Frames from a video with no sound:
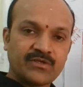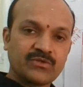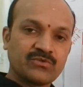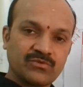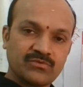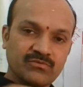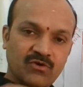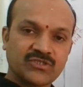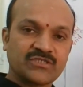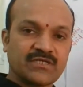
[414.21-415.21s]
You
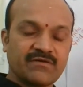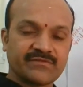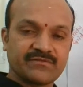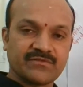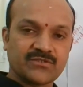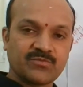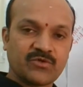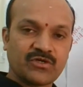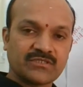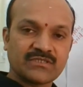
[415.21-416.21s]
watch it afterwards
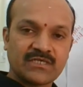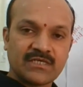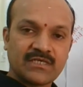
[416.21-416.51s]
because